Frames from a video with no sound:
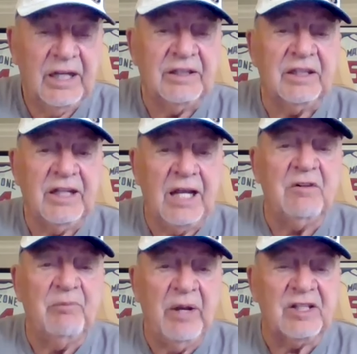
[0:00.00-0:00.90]
And the game
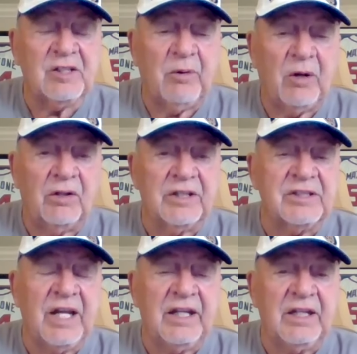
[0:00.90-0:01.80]
of baseball
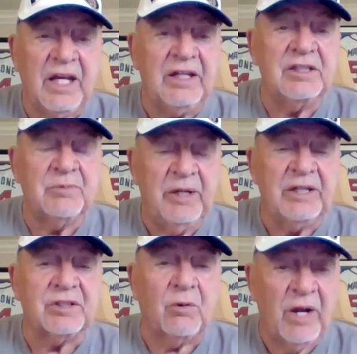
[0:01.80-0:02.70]
is taking innings
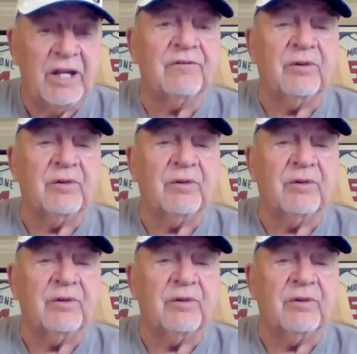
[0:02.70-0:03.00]
pitched away